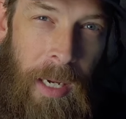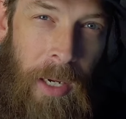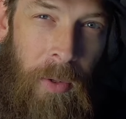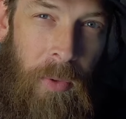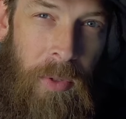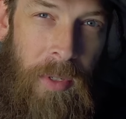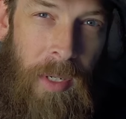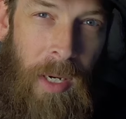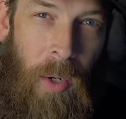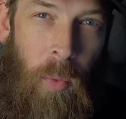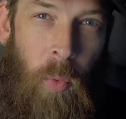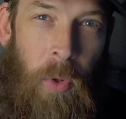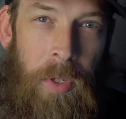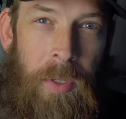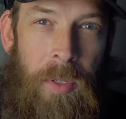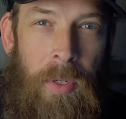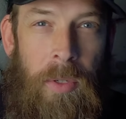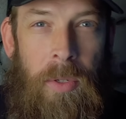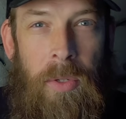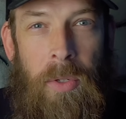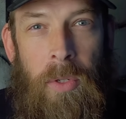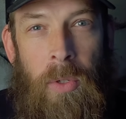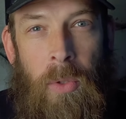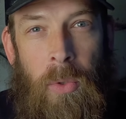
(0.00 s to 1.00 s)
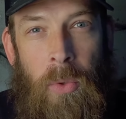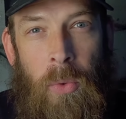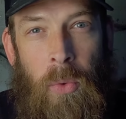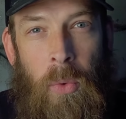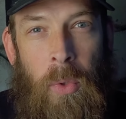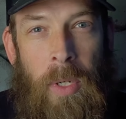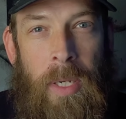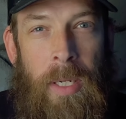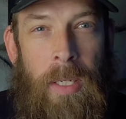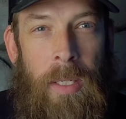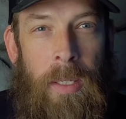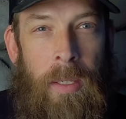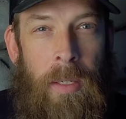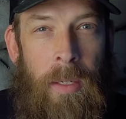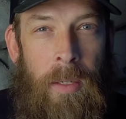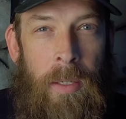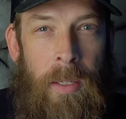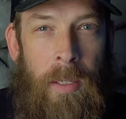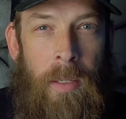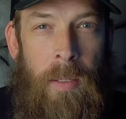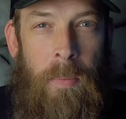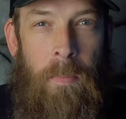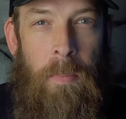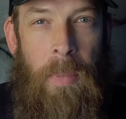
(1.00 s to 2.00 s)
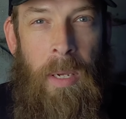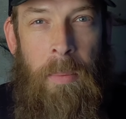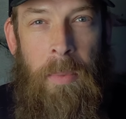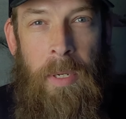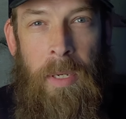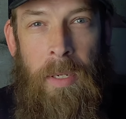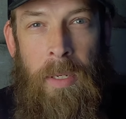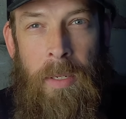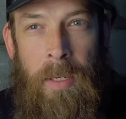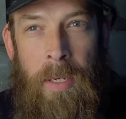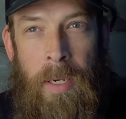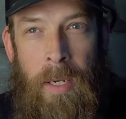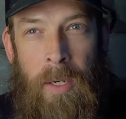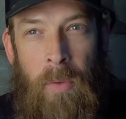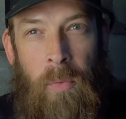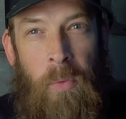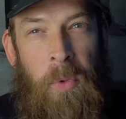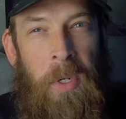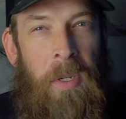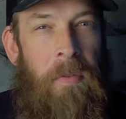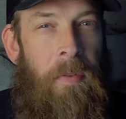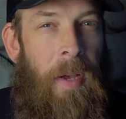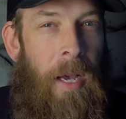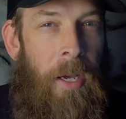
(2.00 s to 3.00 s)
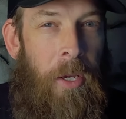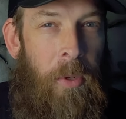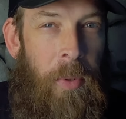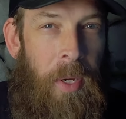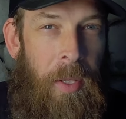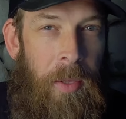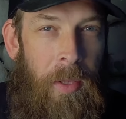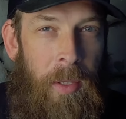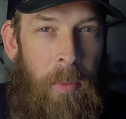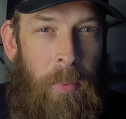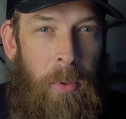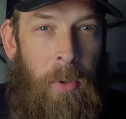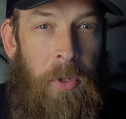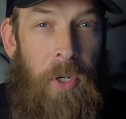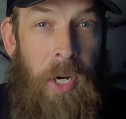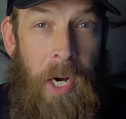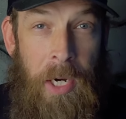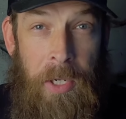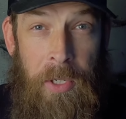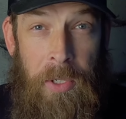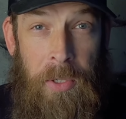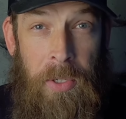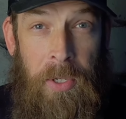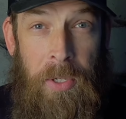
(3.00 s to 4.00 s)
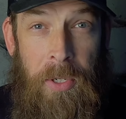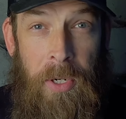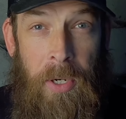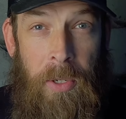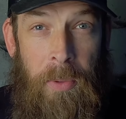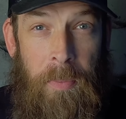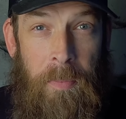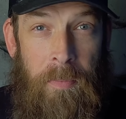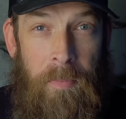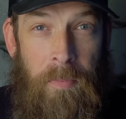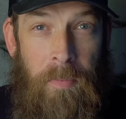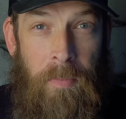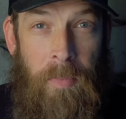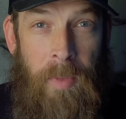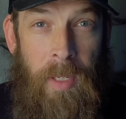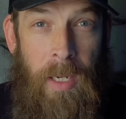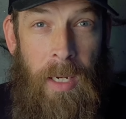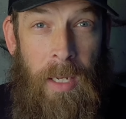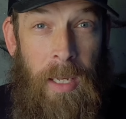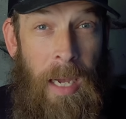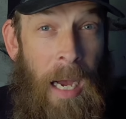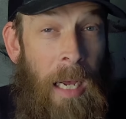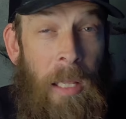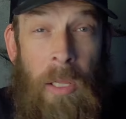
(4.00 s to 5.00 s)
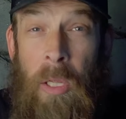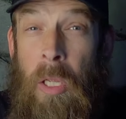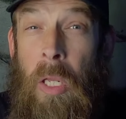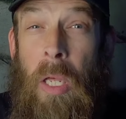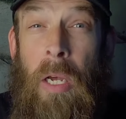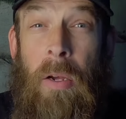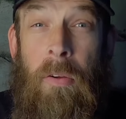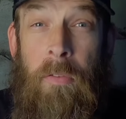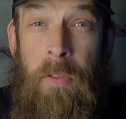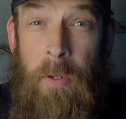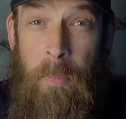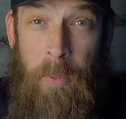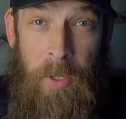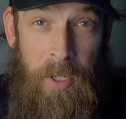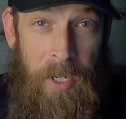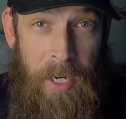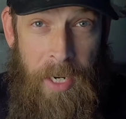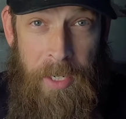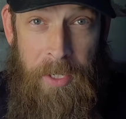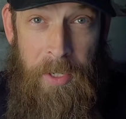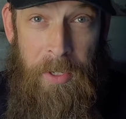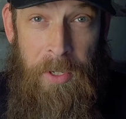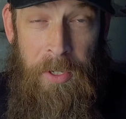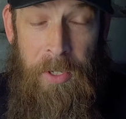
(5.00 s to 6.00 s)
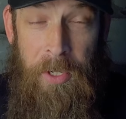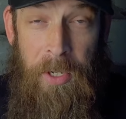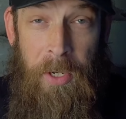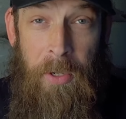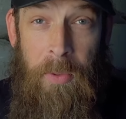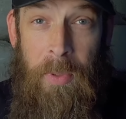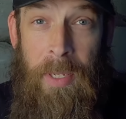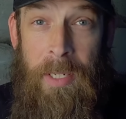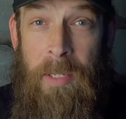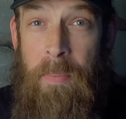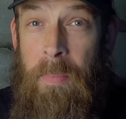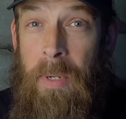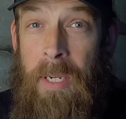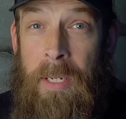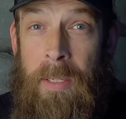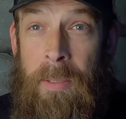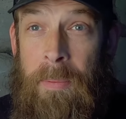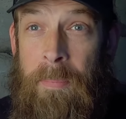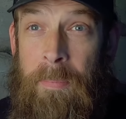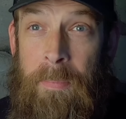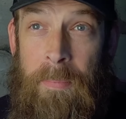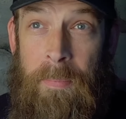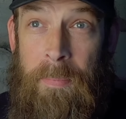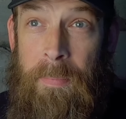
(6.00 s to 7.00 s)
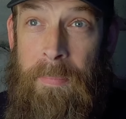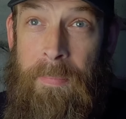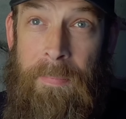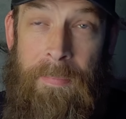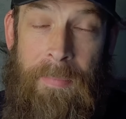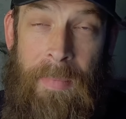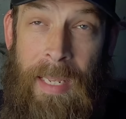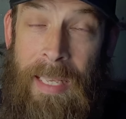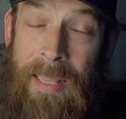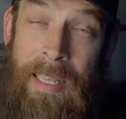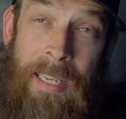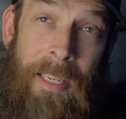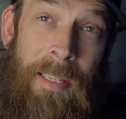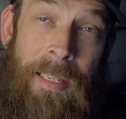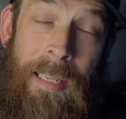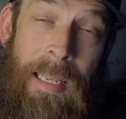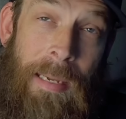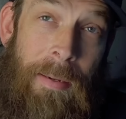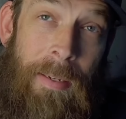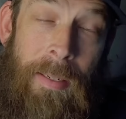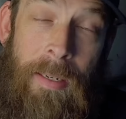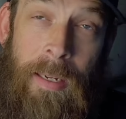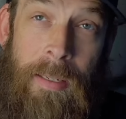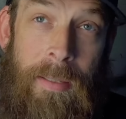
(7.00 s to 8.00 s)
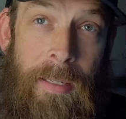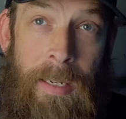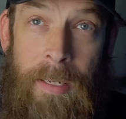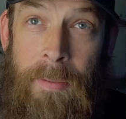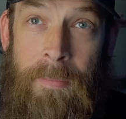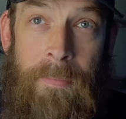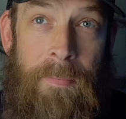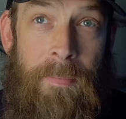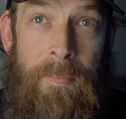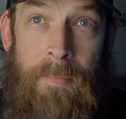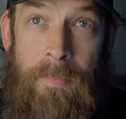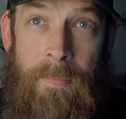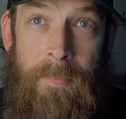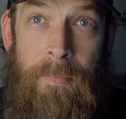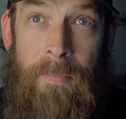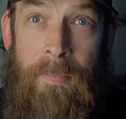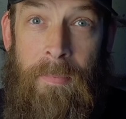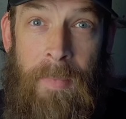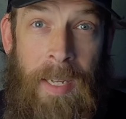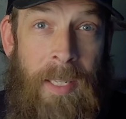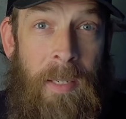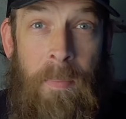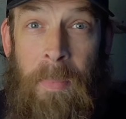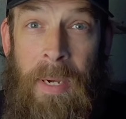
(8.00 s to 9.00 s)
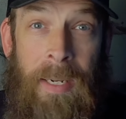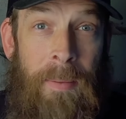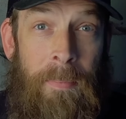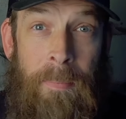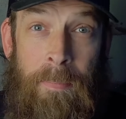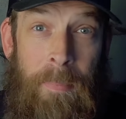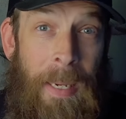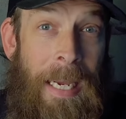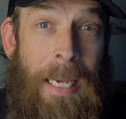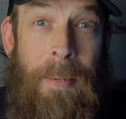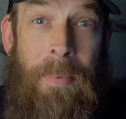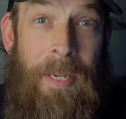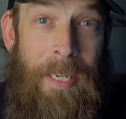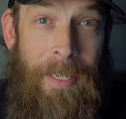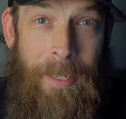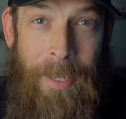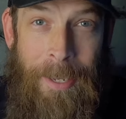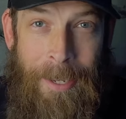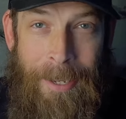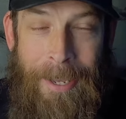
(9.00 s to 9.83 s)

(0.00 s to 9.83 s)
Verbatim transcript: else I want to do is maybe kind of reevaluate the projection show. Uh, I love the projection show. That's my, I, I, yeah, that's my baby.